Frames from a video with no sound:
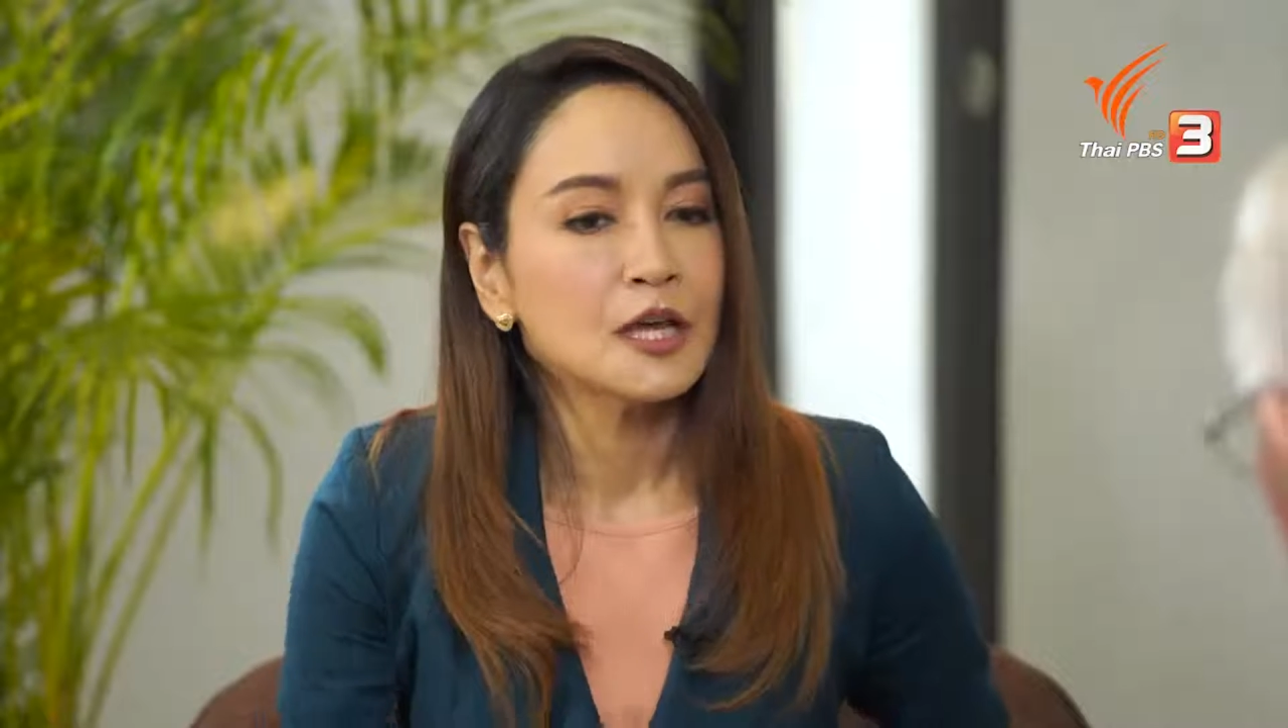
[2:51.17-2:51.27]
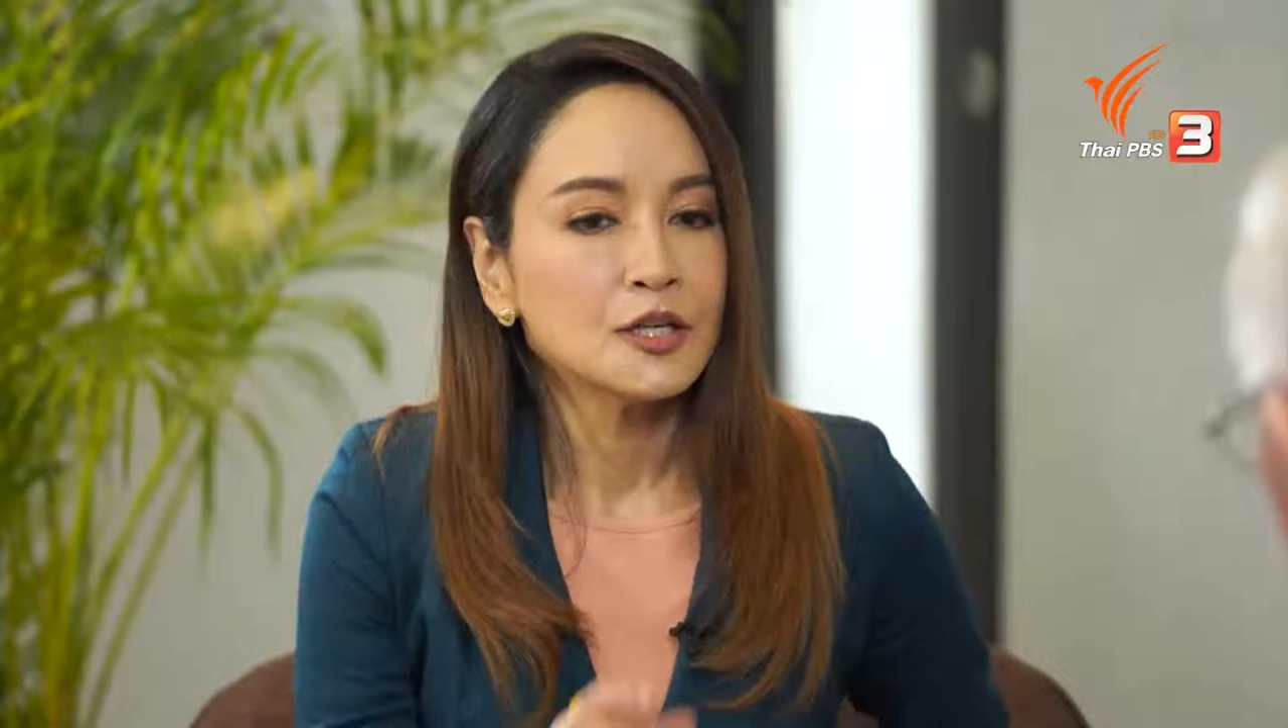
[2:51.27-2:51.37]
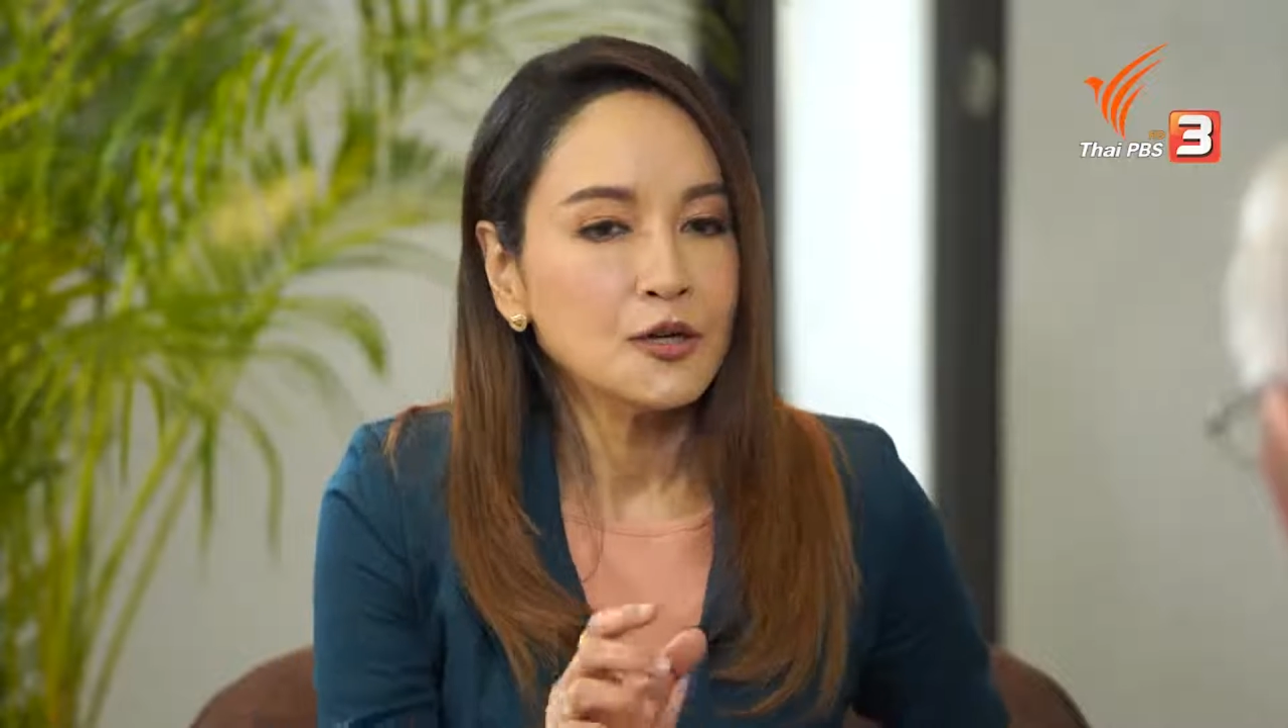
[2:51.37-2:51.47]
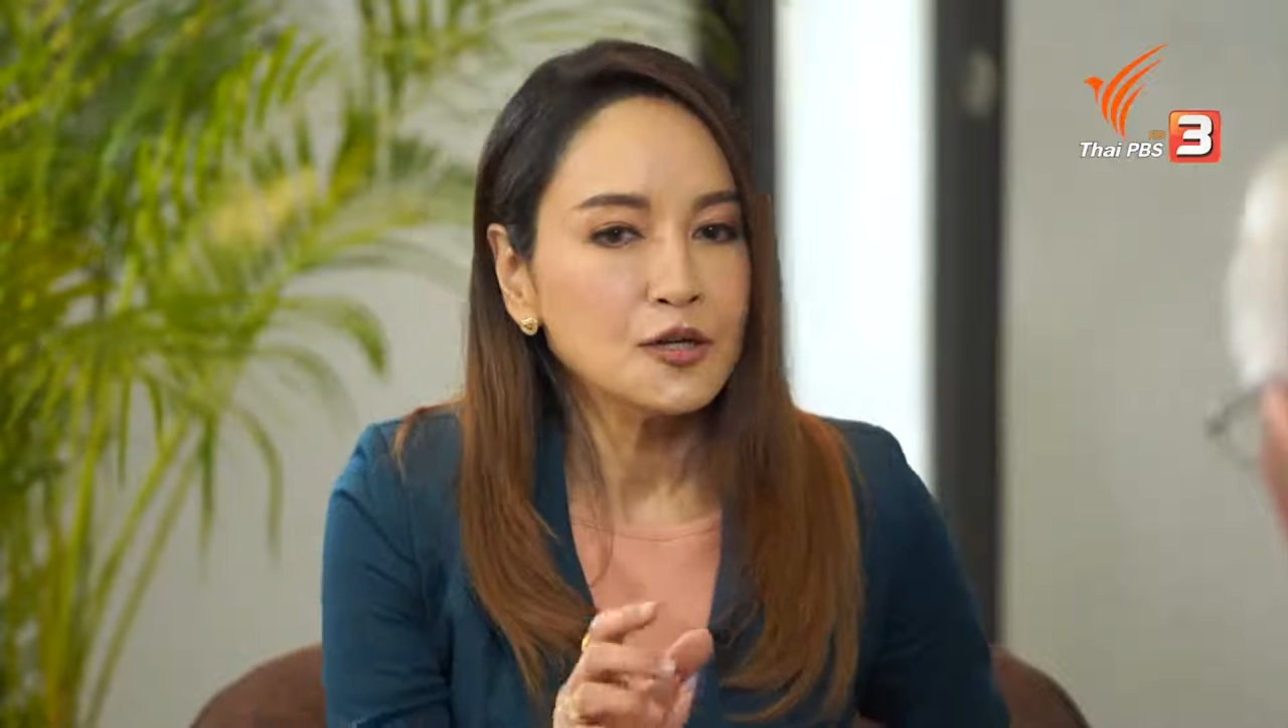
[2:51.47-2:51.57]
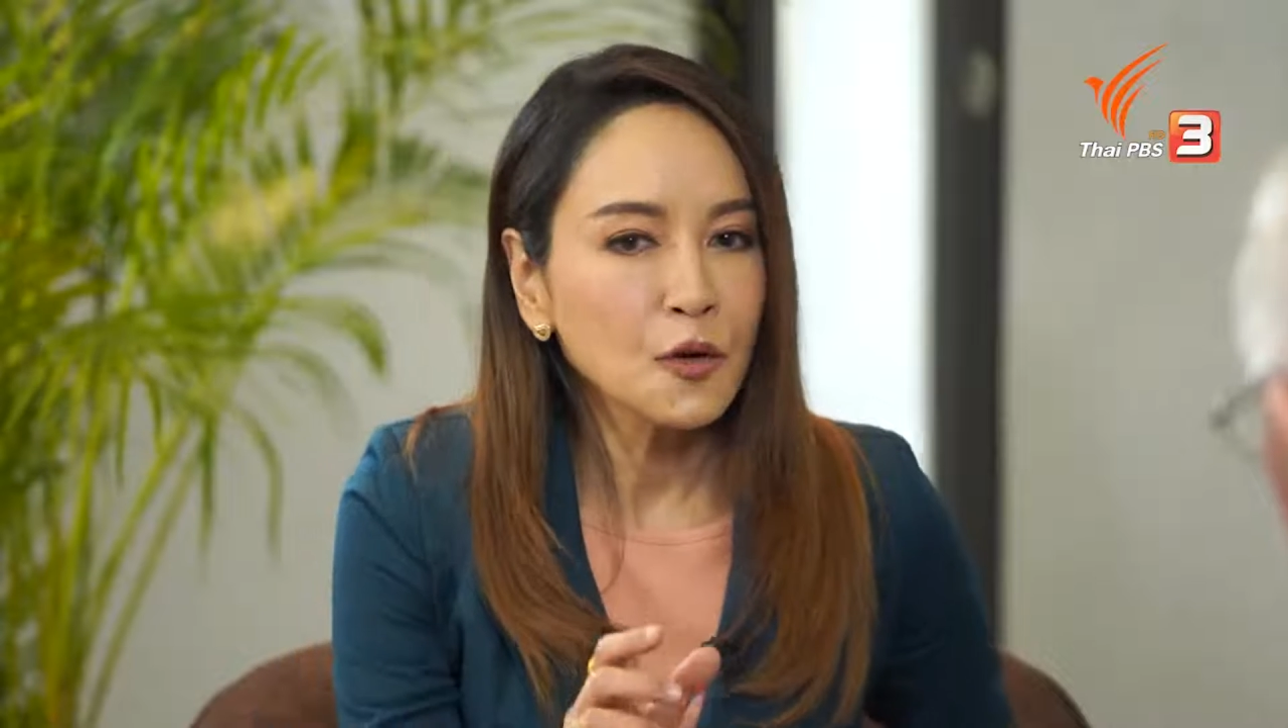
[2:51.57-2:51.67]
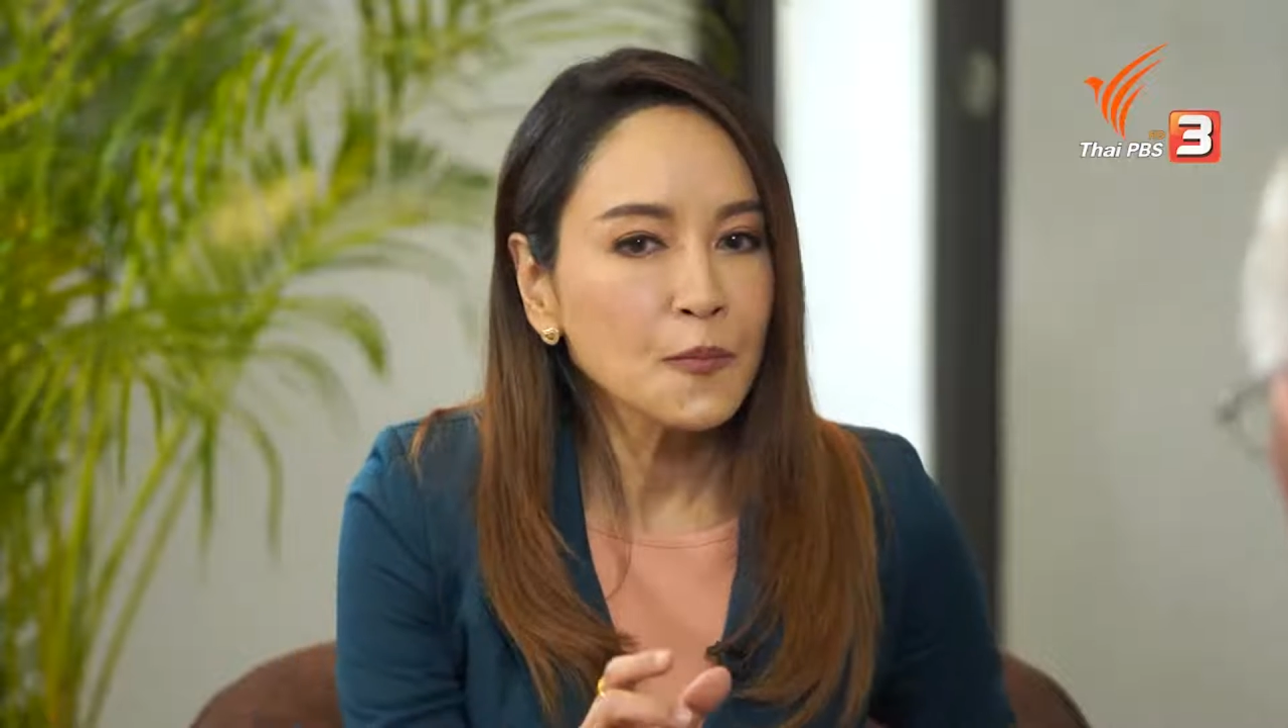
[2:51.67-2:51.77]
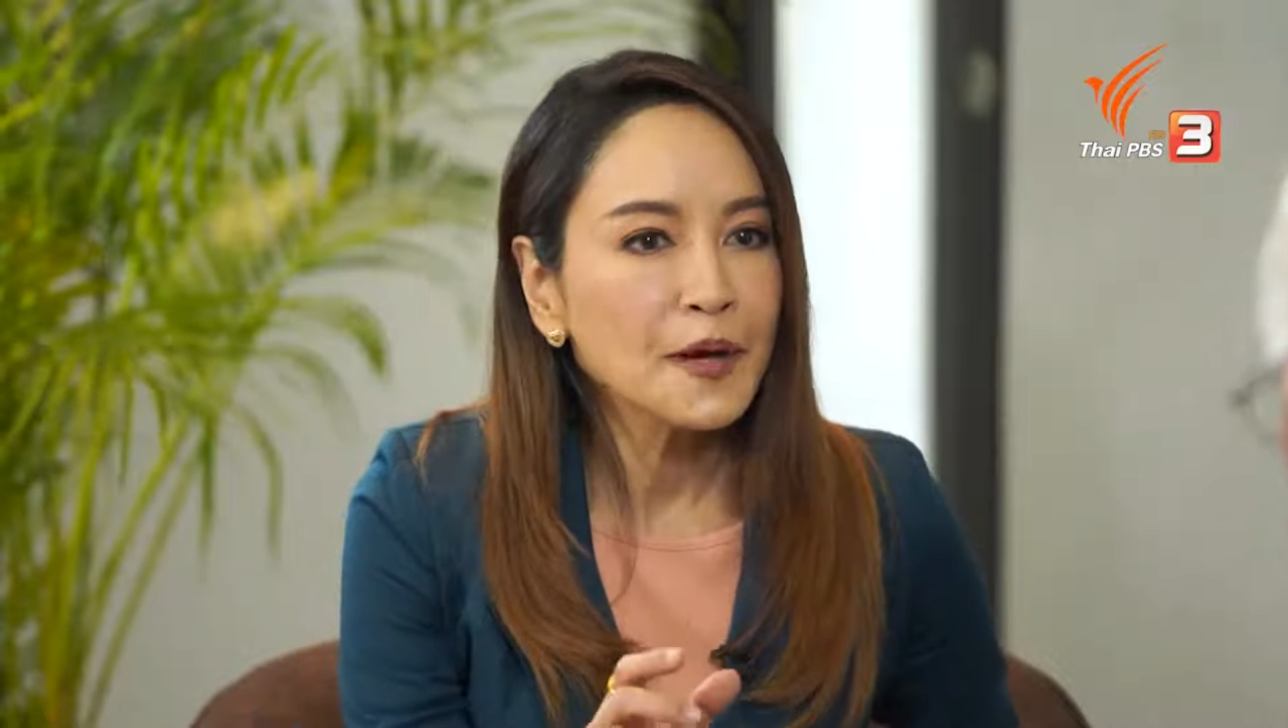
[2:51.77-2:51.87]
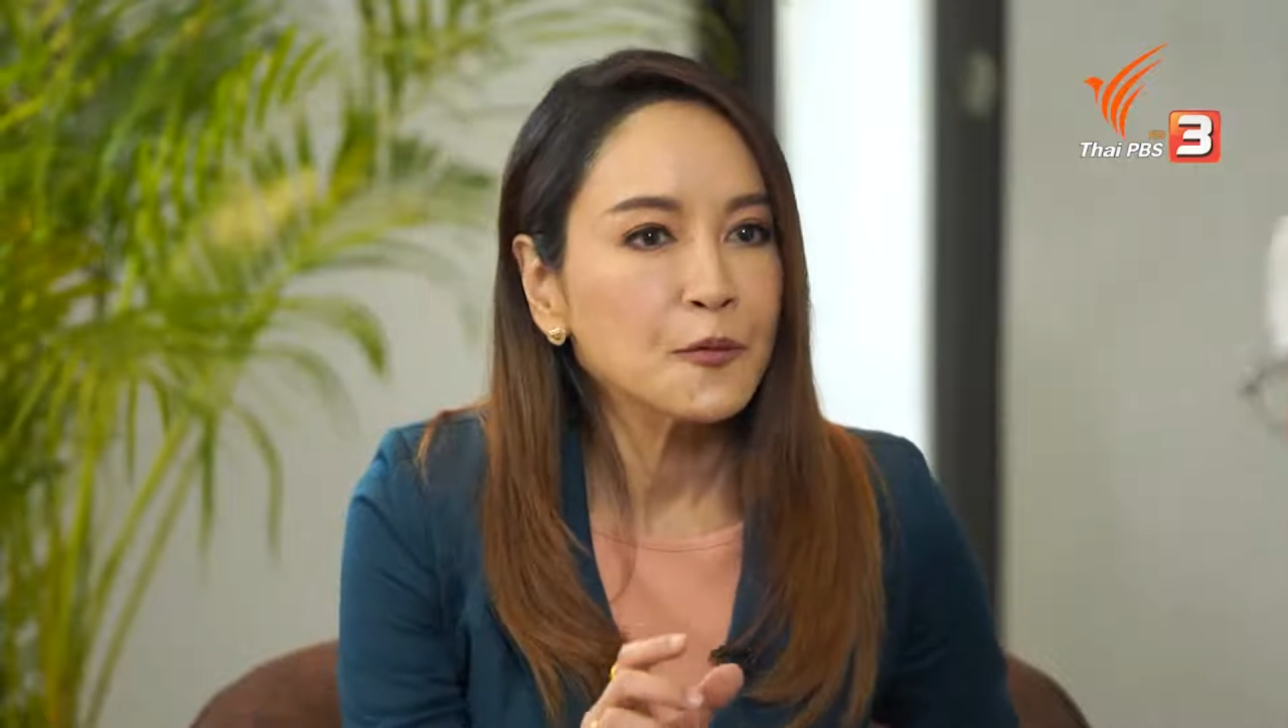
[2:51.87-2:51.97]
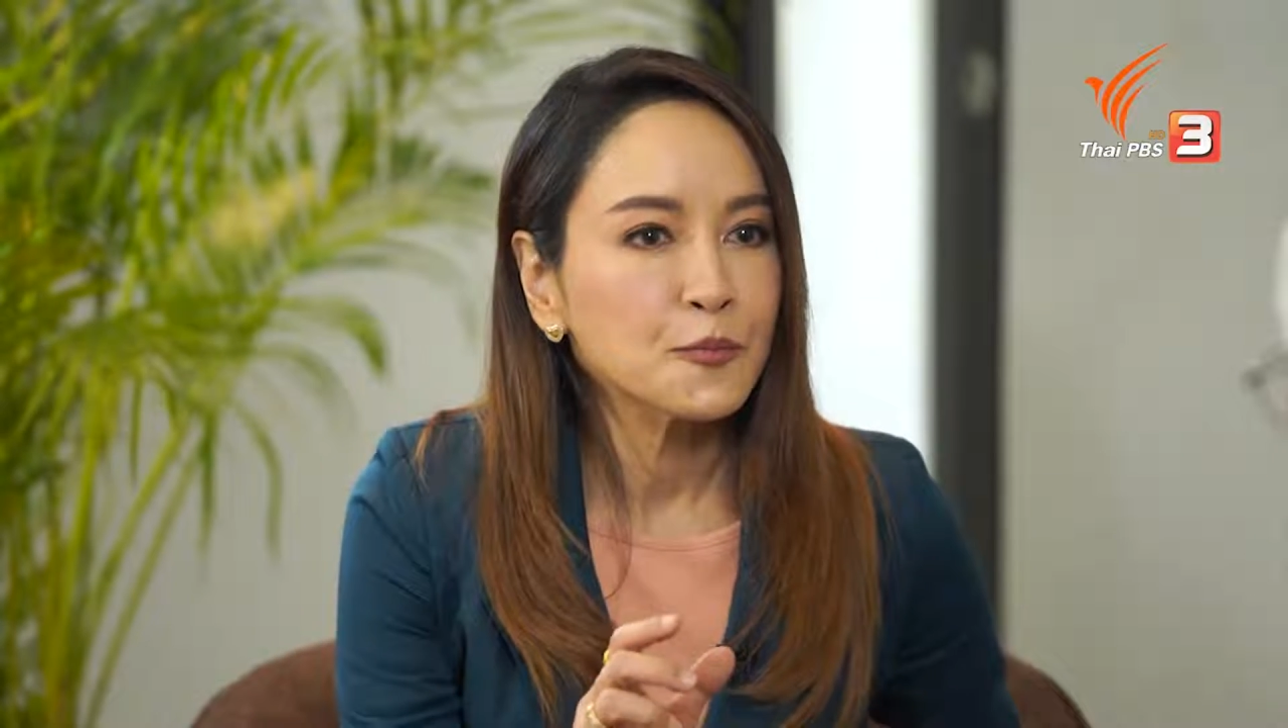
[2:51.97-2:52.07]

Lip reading: Your Nobel